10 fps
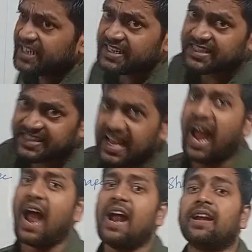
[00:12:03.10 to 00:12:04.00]
is
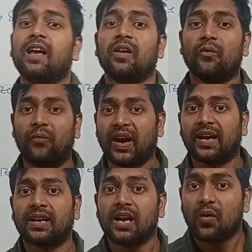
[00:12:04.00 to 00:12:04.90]
that
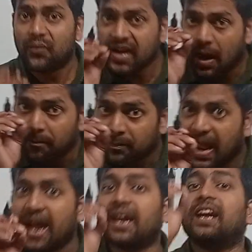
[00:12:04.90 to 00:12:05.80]
when we
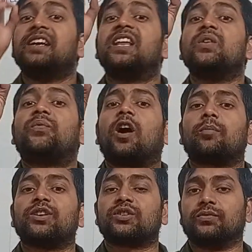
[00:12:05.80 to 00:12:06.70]
apply a
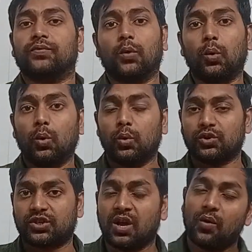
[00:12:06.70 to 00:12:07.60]
deformation
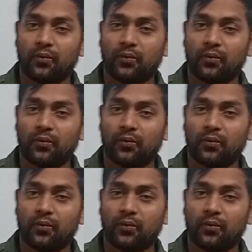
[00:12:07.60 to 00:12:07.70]
force.